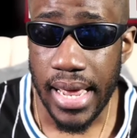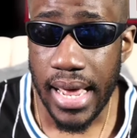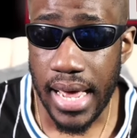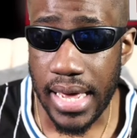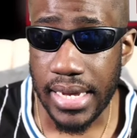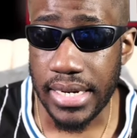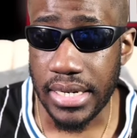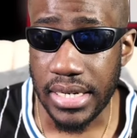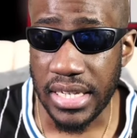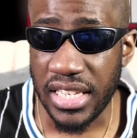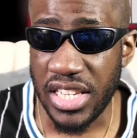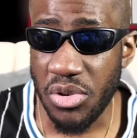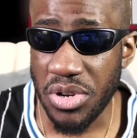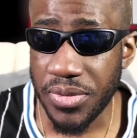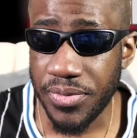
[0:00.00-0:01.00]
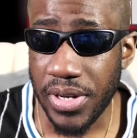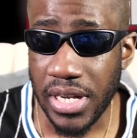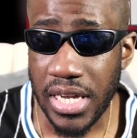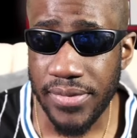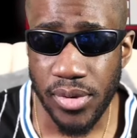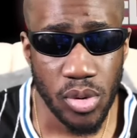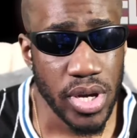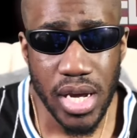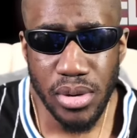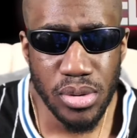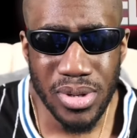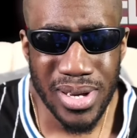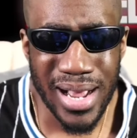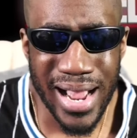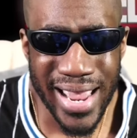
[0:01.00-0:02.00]
And he always felt like if, oh yeah,
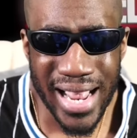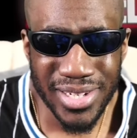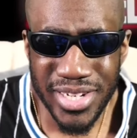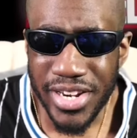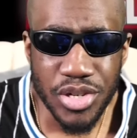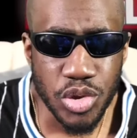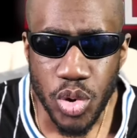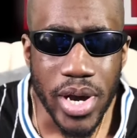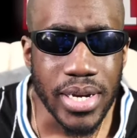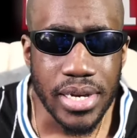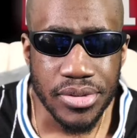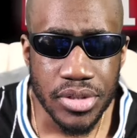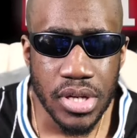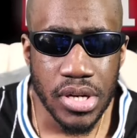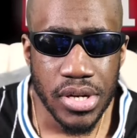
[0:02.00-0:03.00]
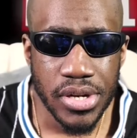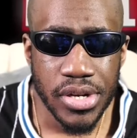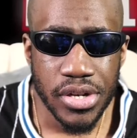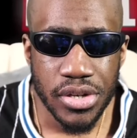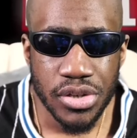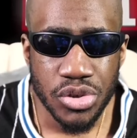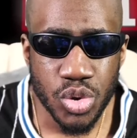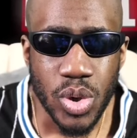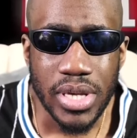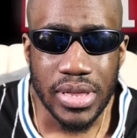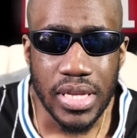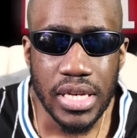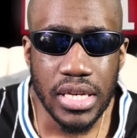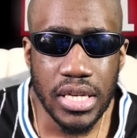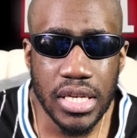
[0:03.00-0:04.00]
look, I actually enjoyed it. So I
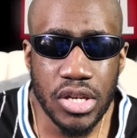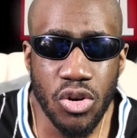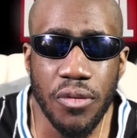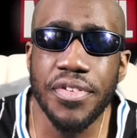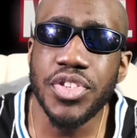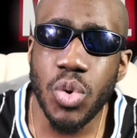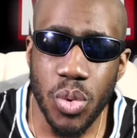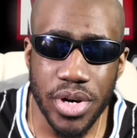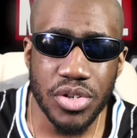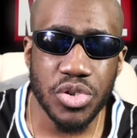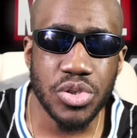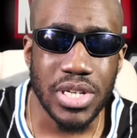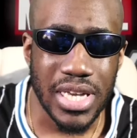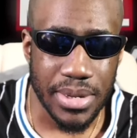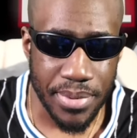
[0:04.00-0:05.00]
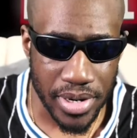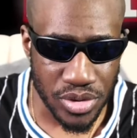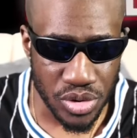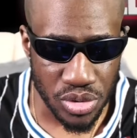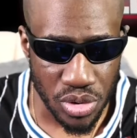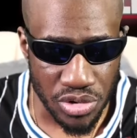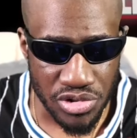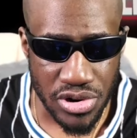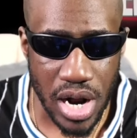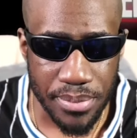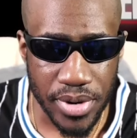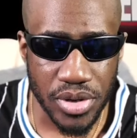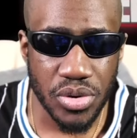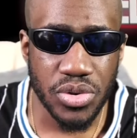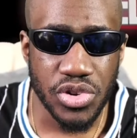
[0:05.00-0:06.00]
think he obviously wanted us to get back to
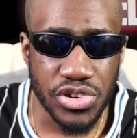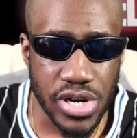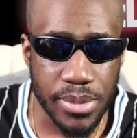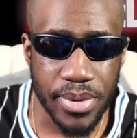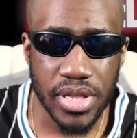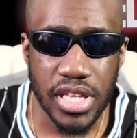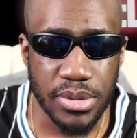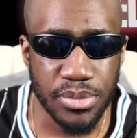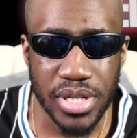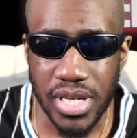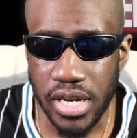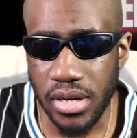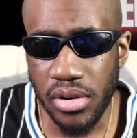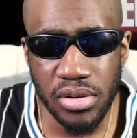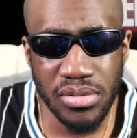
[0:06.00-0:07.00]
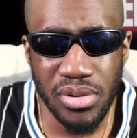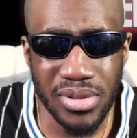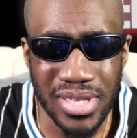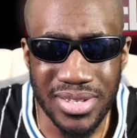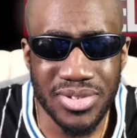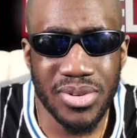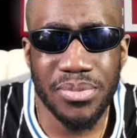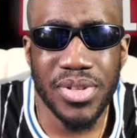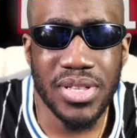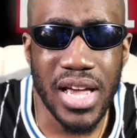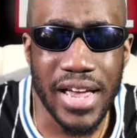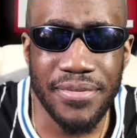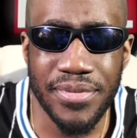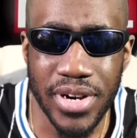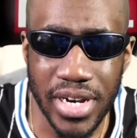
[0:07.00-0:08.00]
drama, do the drama thing, but like, look, no, this is something that I
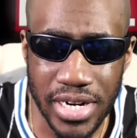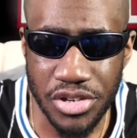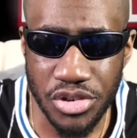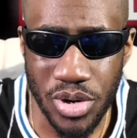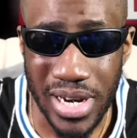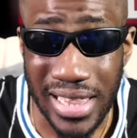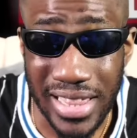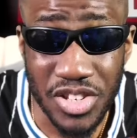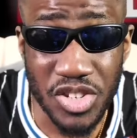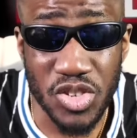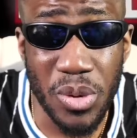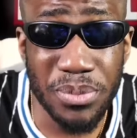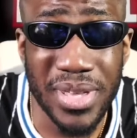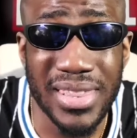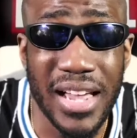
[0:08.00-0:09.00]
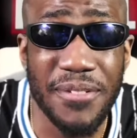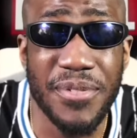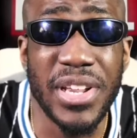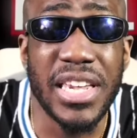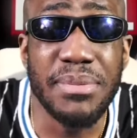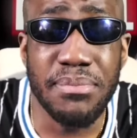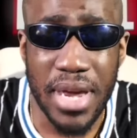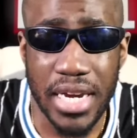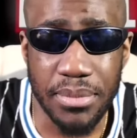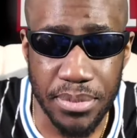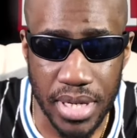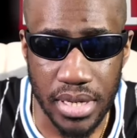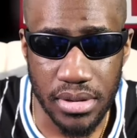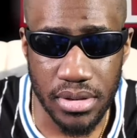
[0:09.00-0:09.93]
freaking enjoyed. And this is something that freaking made me.